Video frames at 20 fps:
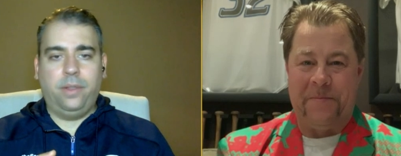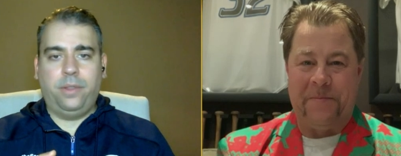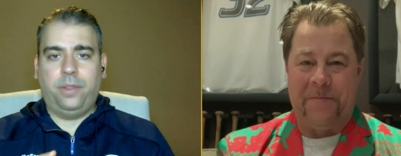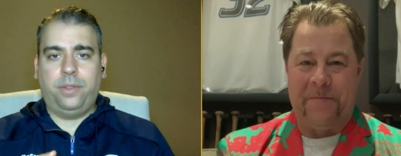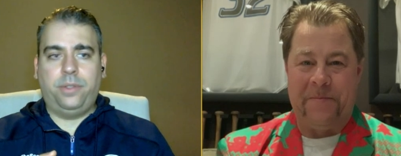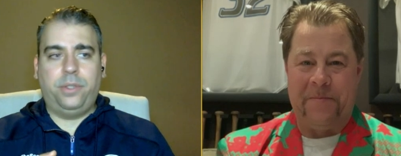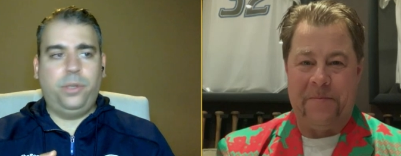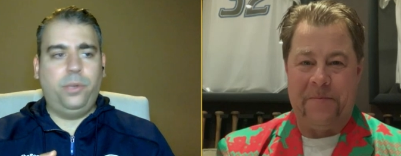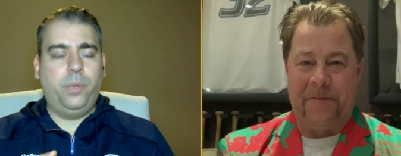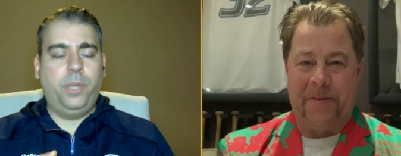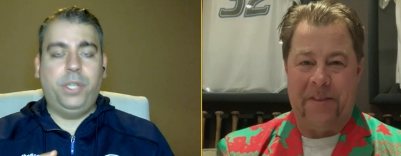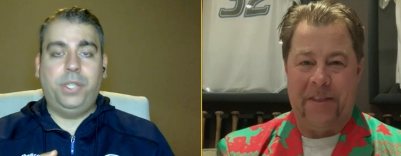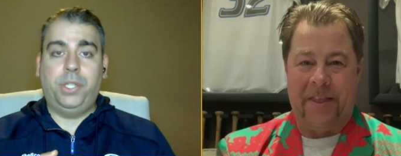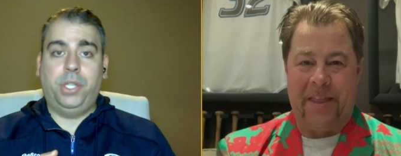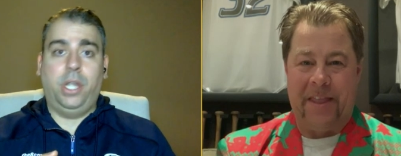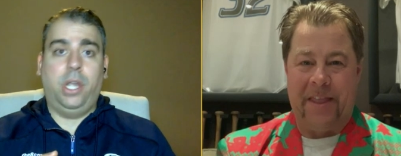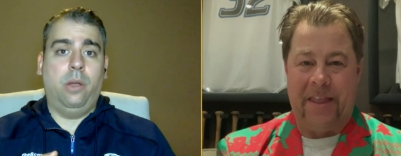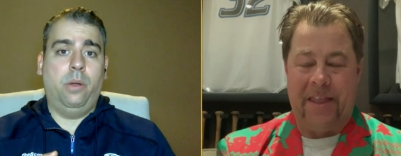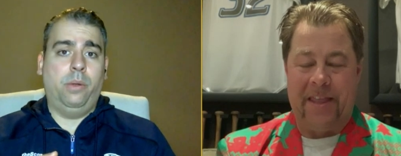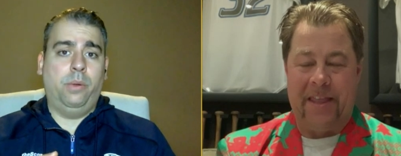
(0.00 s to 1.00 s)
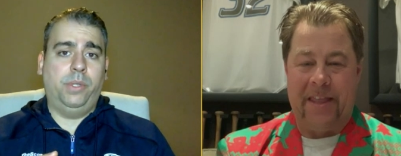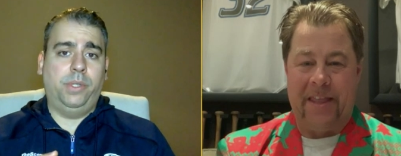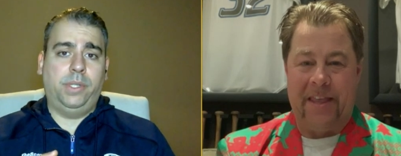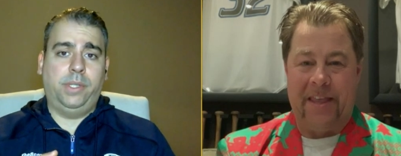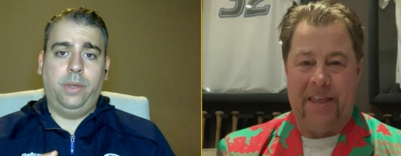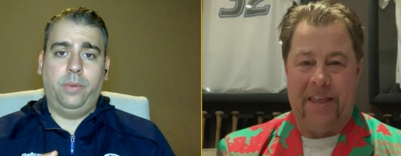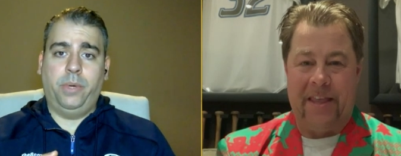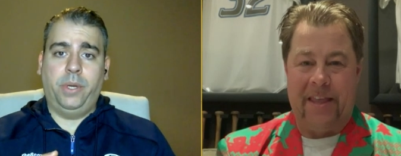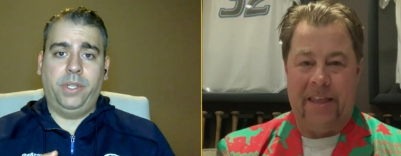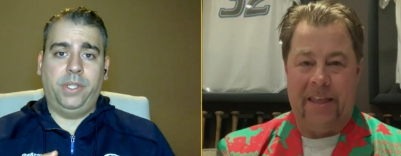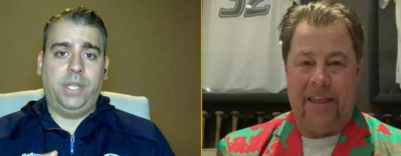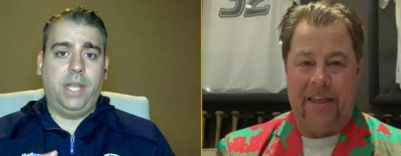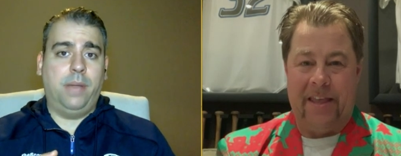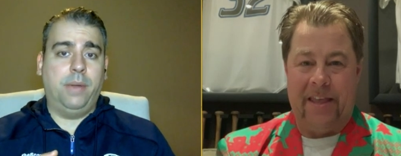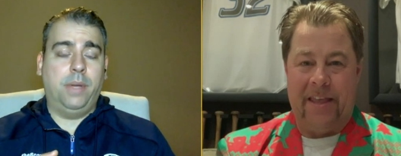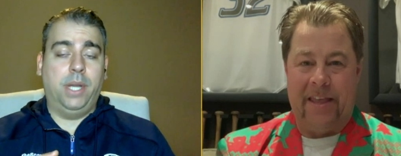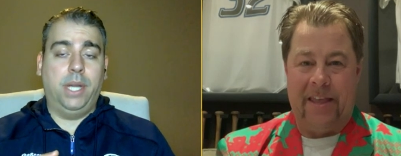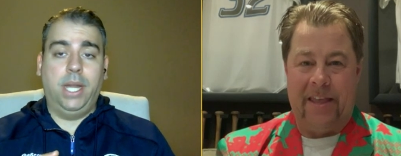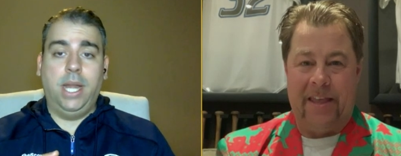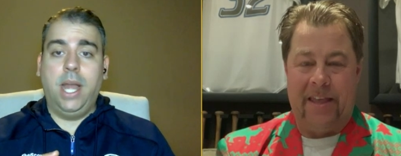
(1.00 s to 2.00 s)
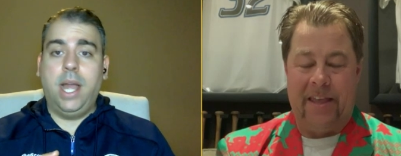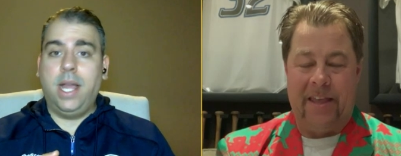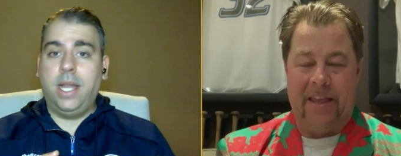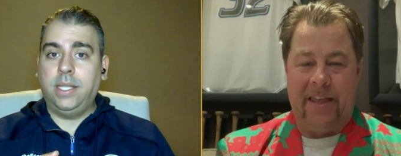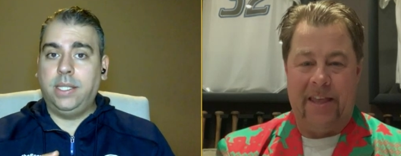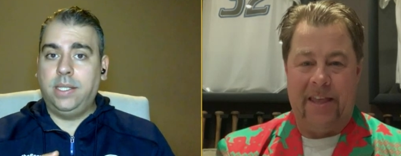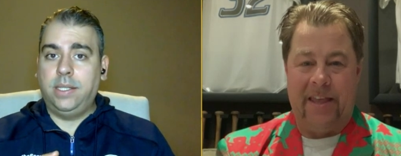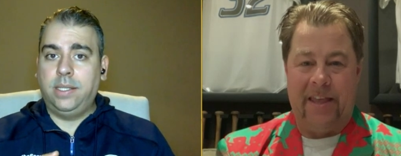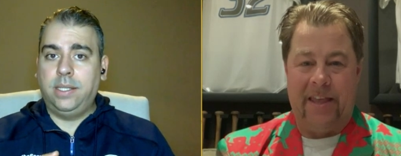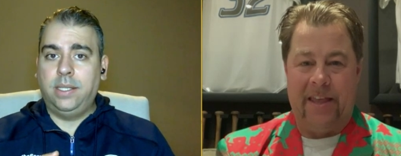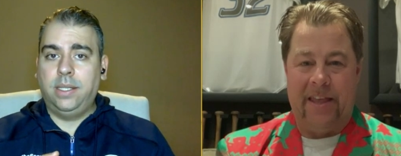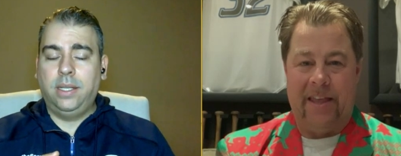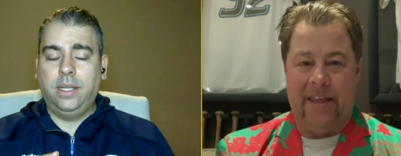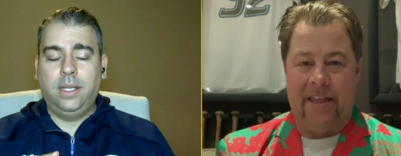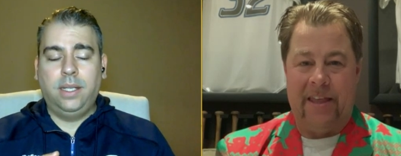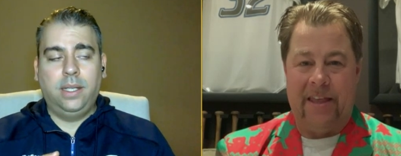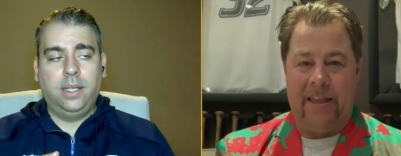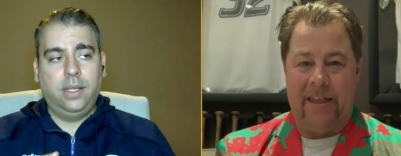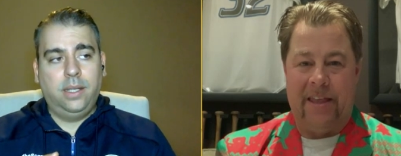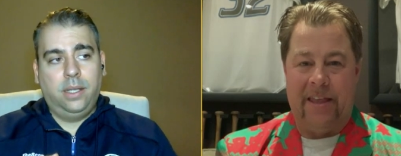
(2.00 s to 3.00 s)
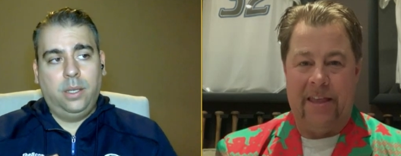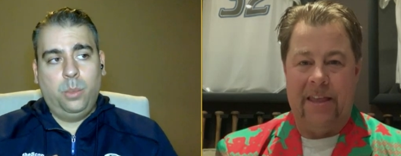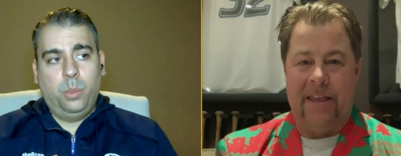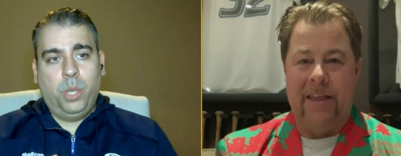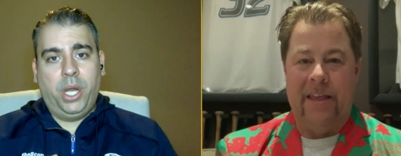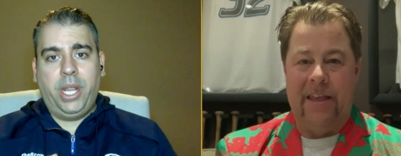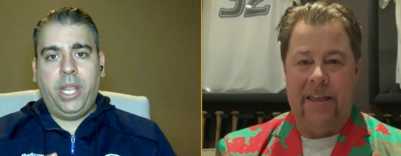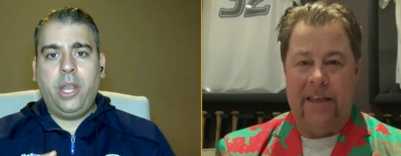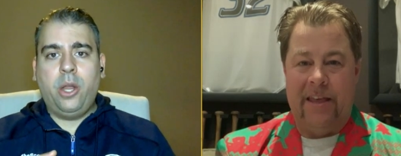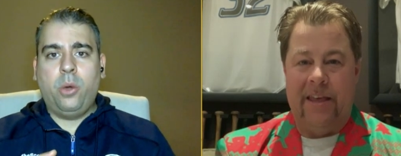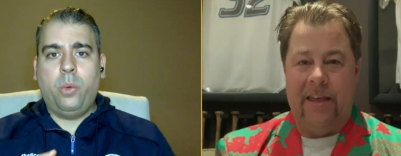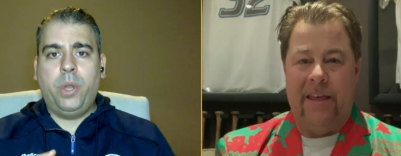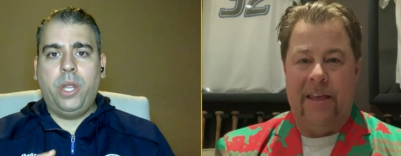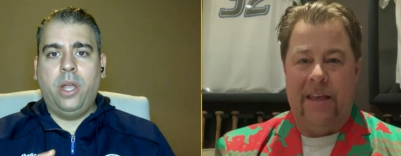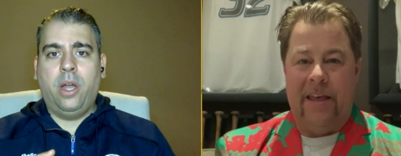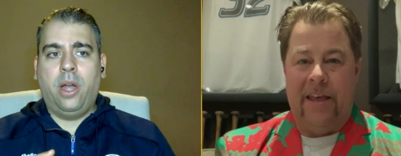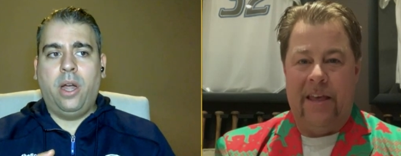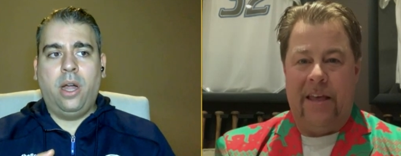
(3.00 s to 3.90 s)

Speaker 1: two weeks ago it, was, it would have sounded nuts, but here we are.